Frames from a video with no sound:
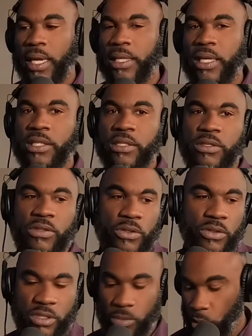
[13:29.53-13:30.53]
it needs
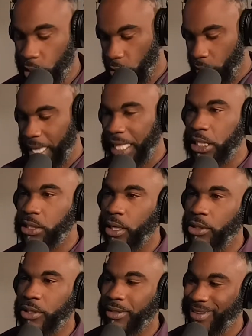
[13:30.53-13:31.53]
to someone quickly
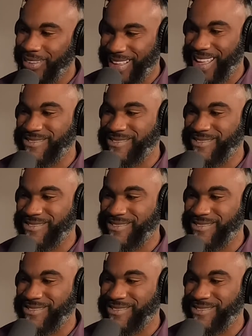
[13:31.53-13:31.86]
search it and go,